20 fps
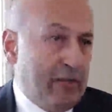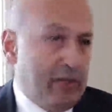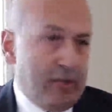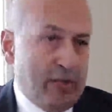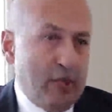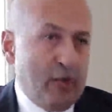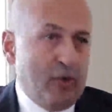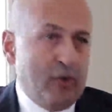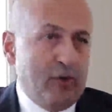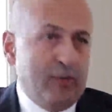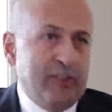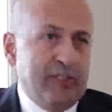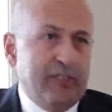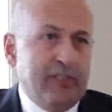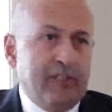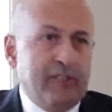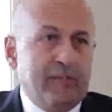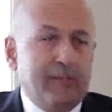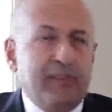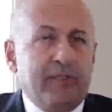It's a huge
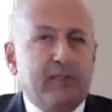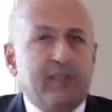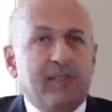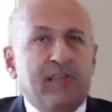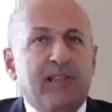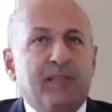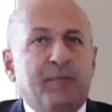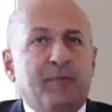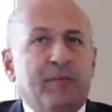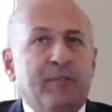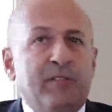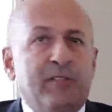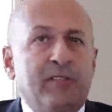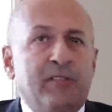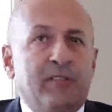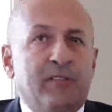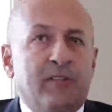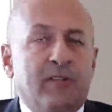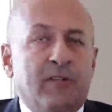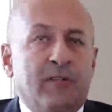business, but this type of
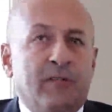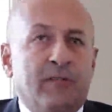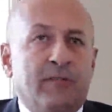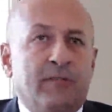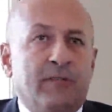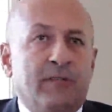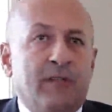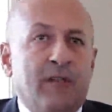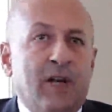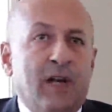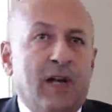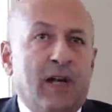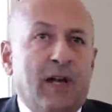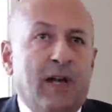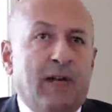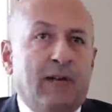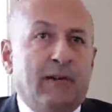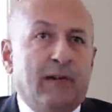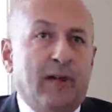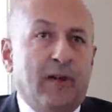business serves
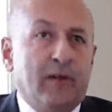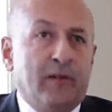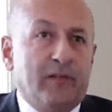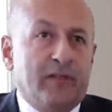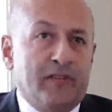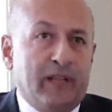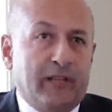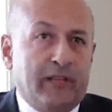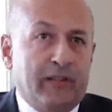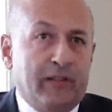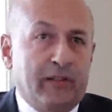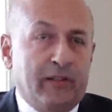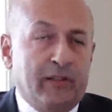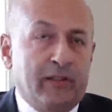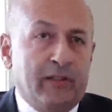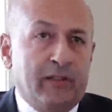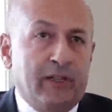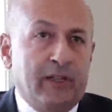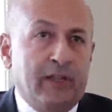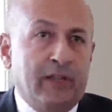a lot of
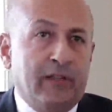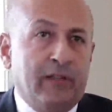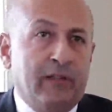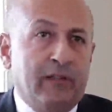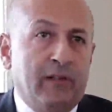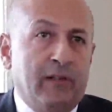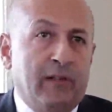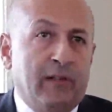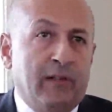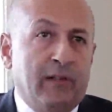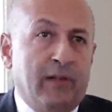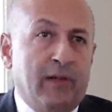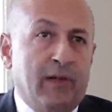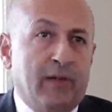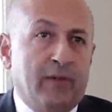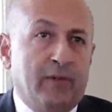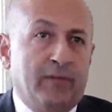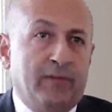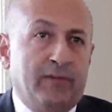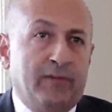sectors and a
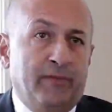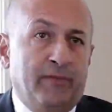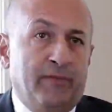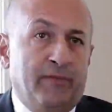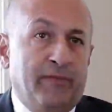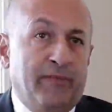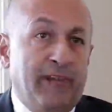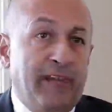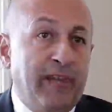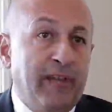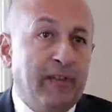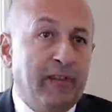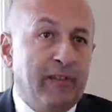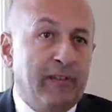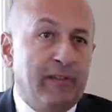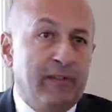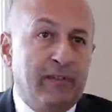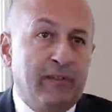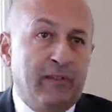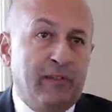lot of
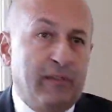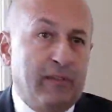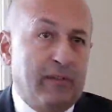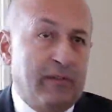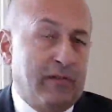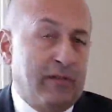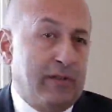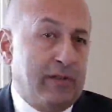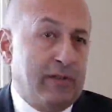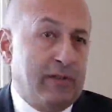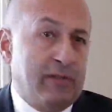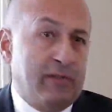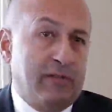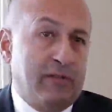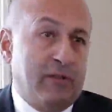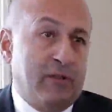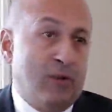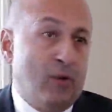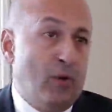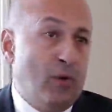fields, across
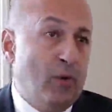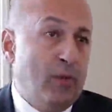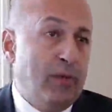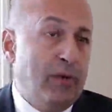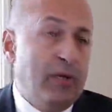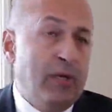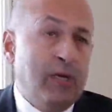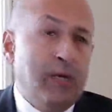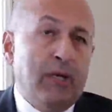the globe,